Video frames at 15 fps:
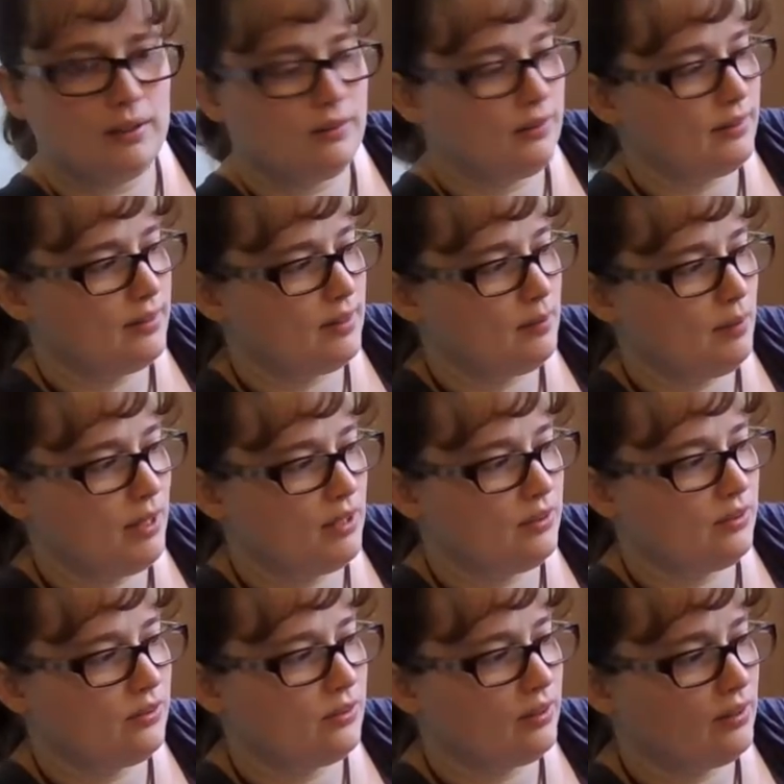You can see the pages,
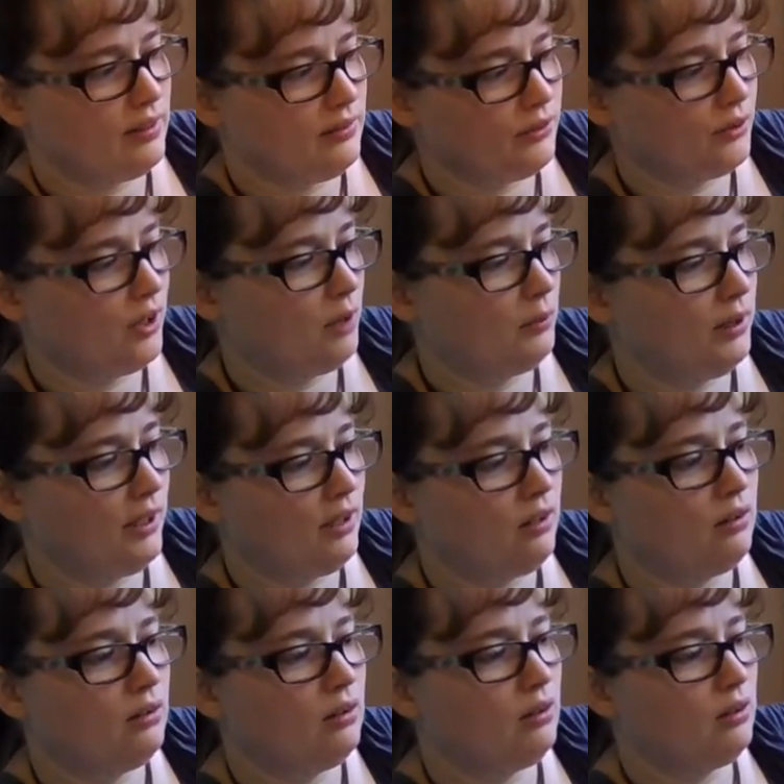the leaves are coming out,